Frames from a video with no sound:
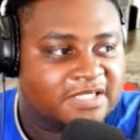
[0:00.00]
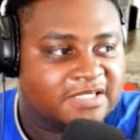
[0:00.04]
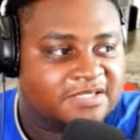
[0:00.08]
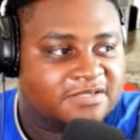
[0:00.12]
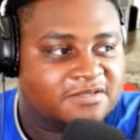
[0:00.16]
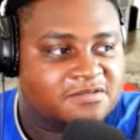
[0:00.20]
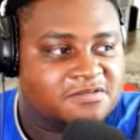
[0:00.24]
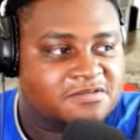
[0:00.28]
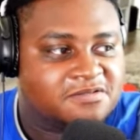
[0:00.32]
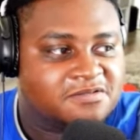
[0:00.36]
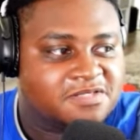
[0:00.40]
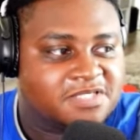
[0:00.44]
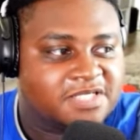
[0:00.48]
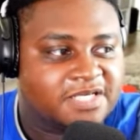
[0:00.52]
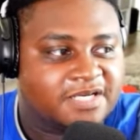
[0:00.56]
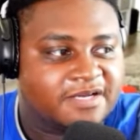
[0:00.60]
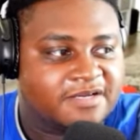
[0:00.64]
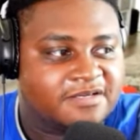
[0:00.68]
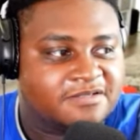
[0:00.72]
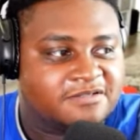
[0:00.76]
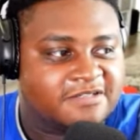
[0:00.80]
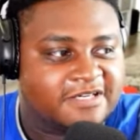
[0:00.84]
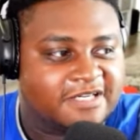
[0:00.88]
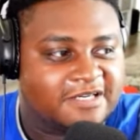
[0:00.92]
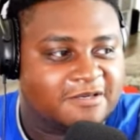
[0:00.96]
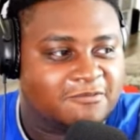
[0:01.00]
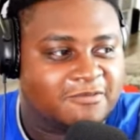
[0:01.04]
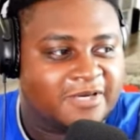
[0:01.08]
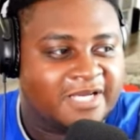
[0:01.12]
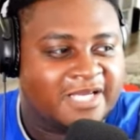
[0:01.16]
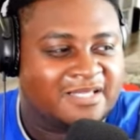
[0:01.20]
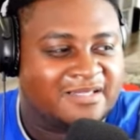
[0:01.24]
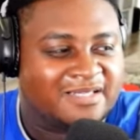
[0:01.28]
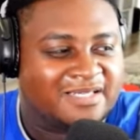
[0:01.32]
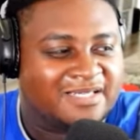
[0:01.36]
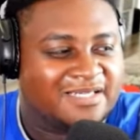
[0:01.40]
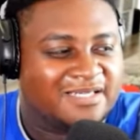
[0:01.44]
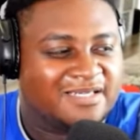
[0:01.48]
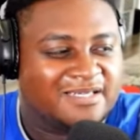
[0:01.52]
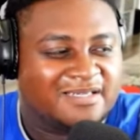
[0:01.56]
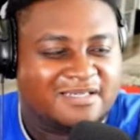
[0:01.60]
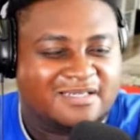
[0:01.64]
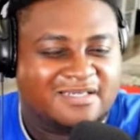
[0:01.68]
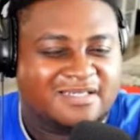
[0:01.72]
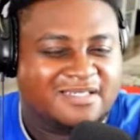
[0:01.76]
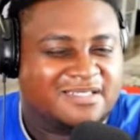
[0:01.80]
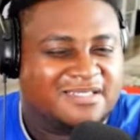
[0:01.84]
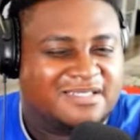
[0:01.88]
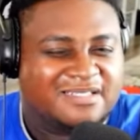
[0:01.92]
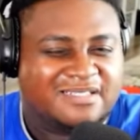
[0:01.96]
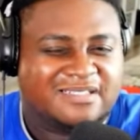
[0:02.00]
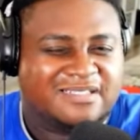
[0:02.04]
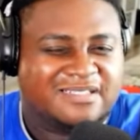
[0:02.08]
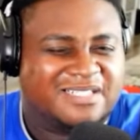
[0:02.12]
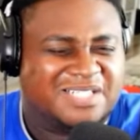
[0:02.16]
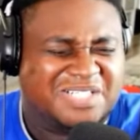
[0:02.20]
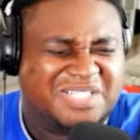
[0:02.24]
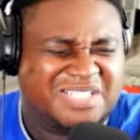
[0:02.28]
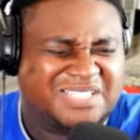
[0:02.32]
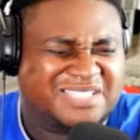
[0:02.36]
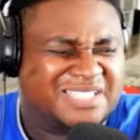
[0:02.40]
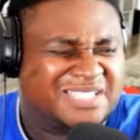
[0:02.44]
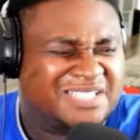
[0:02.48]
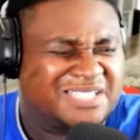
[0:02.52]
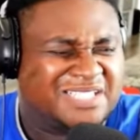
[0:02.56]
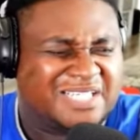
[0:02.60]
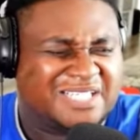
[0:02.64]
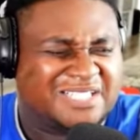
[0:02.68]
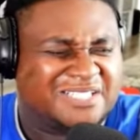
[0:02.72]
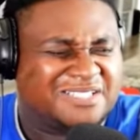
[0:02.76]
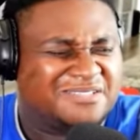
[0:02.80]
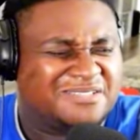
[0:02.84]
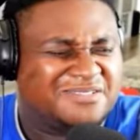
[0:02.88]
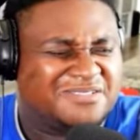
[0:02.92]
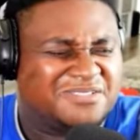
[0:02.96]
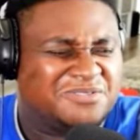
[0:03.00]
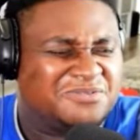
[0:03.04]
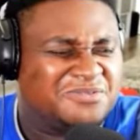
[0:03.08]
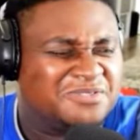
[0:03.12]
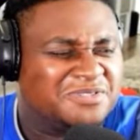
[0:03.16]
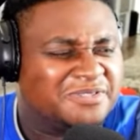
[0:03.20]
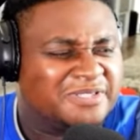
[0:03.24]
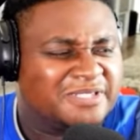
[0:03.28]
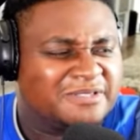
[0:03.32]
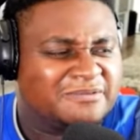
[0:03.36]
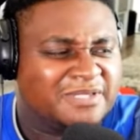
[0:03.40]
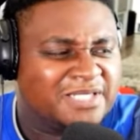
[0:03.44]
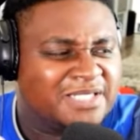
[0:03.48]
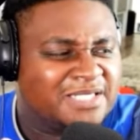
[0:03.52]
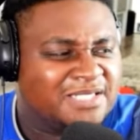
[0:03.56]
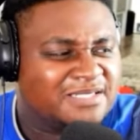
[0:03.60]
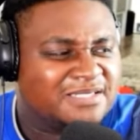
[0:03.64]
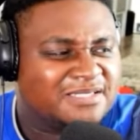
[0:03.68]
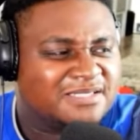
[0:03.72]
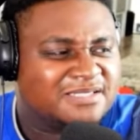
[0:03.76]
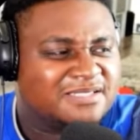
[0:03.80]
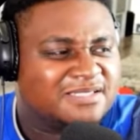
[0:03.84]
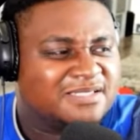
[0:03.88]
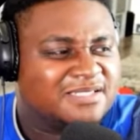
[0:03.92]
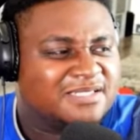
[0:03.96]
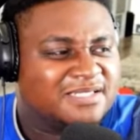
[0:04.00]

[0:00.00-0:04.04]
Like, as soon as you change, you got to wait like 2 or 3 weeks,